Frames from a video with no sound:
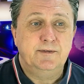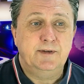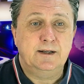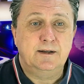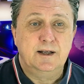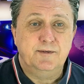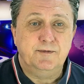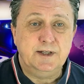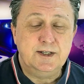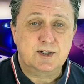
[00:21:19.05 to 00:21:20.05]
that
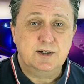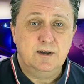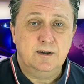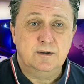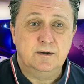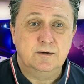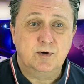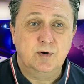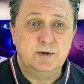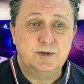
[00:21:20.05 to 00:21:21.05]
these
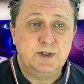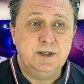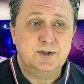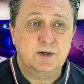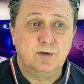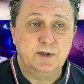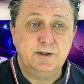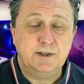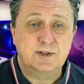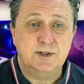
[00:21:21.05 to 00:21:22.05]
currencies or
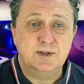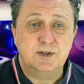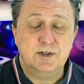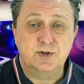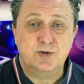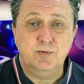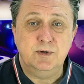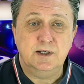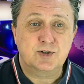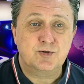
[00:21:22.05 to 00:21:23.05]
indexes is
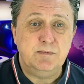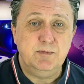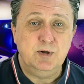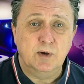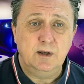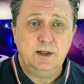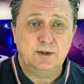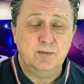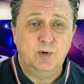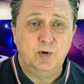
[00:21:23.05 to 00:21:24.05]
doing extremely well at
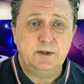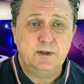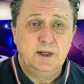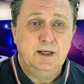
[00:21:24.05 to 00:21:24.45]
the moment.